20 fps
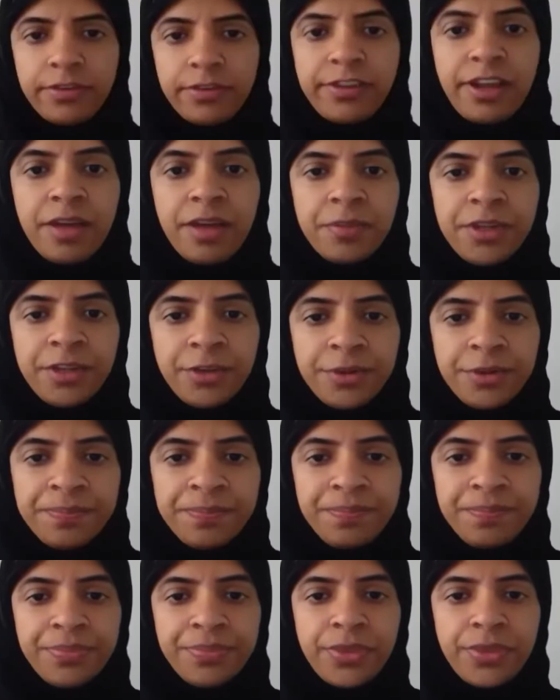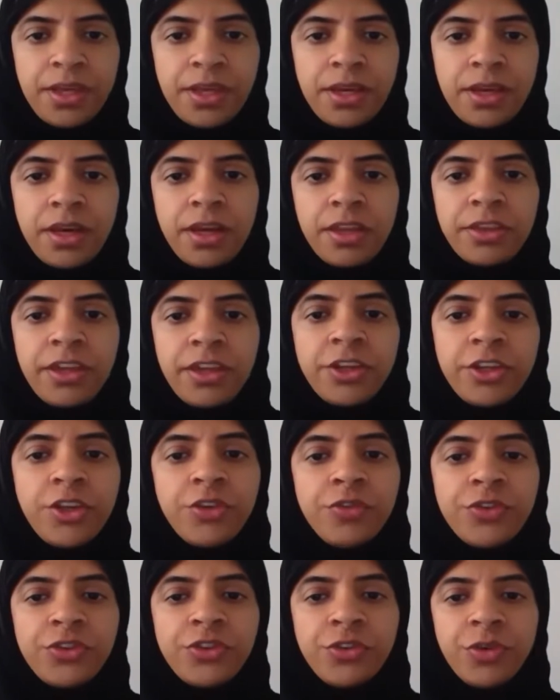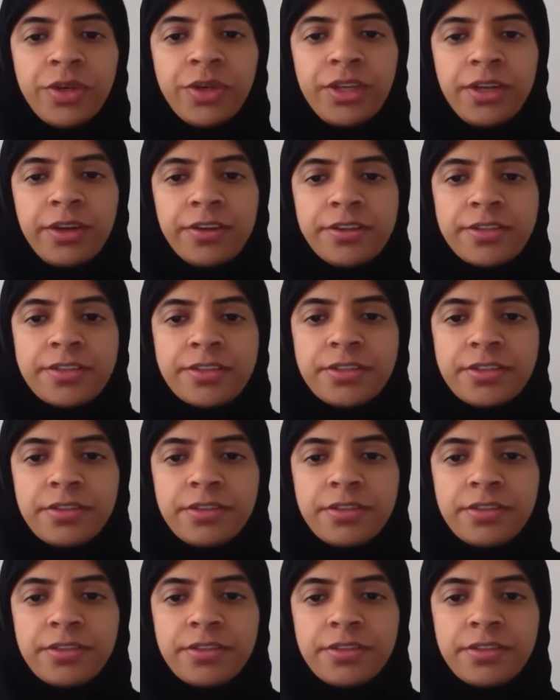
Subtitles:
Assalamu alaikum. Thank you for joining us